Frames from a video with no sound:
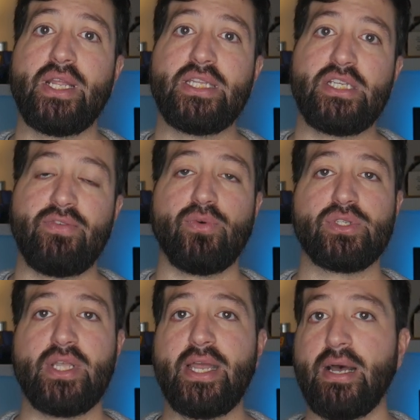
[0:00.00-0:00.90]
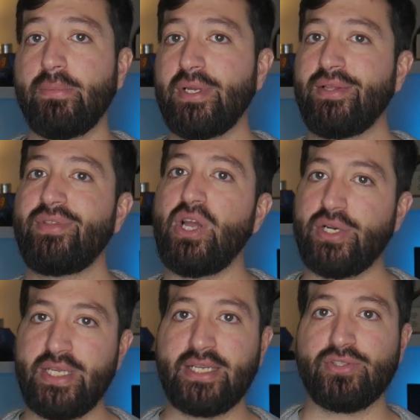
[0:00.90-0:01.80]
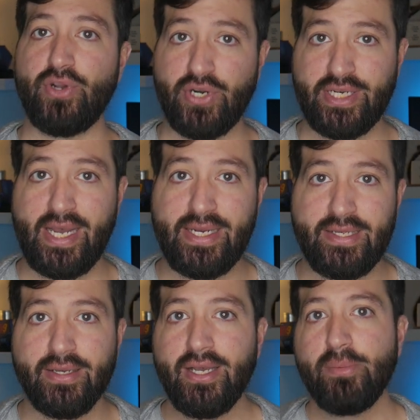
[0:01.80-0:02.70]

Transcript: in the GeForce lineup the RTX 3090.